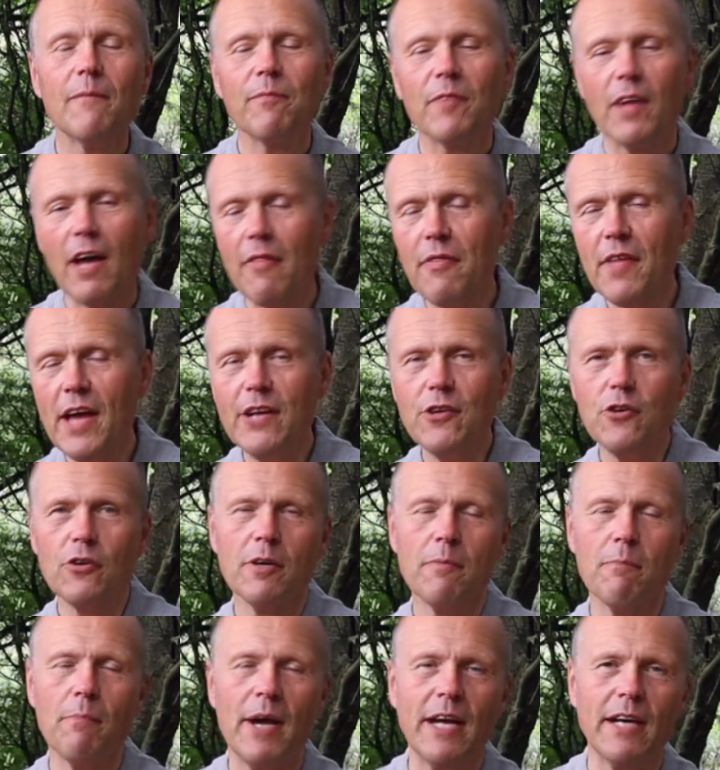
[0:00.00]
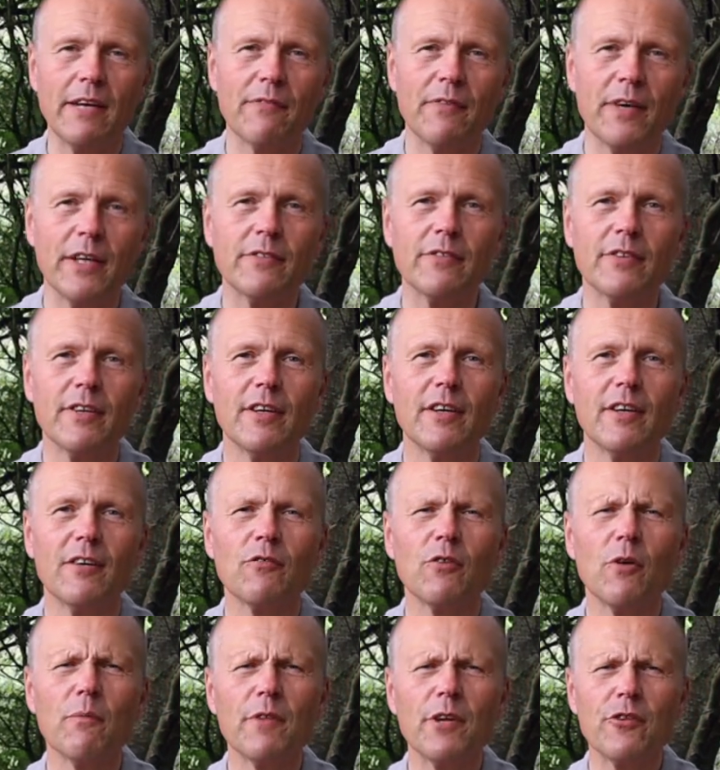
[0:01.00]
And then you can benefit
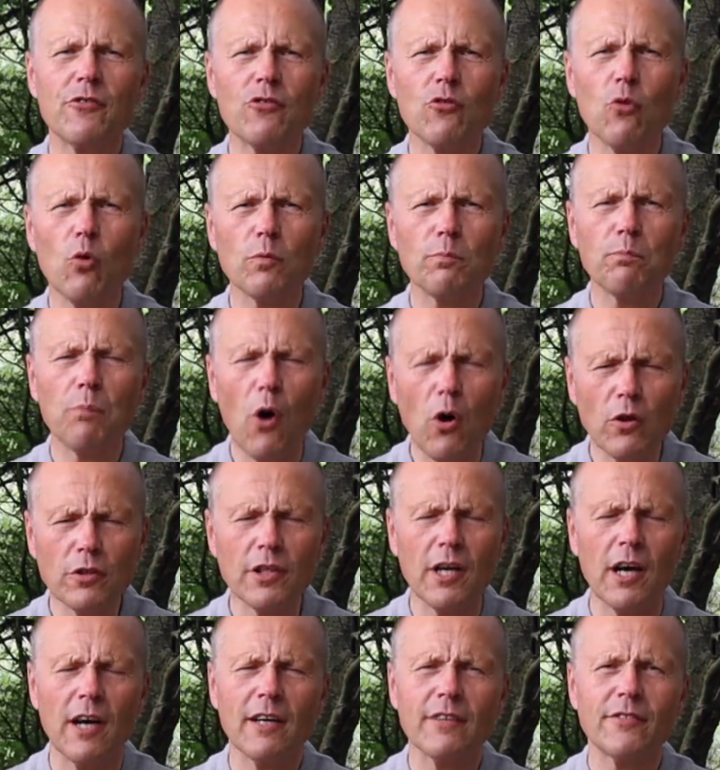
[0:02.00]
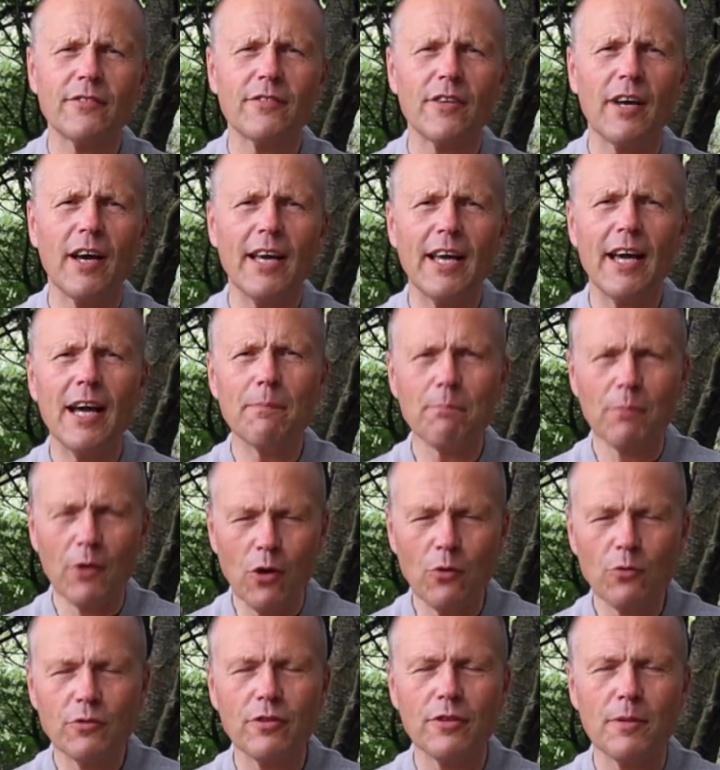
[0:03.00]
from the short podcasts I
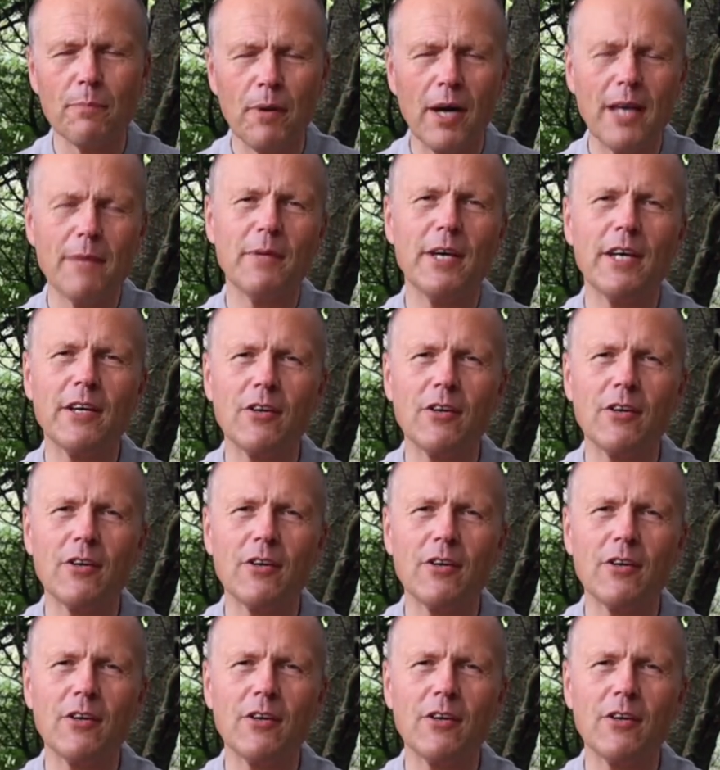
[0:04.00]
upload to the Buy Me a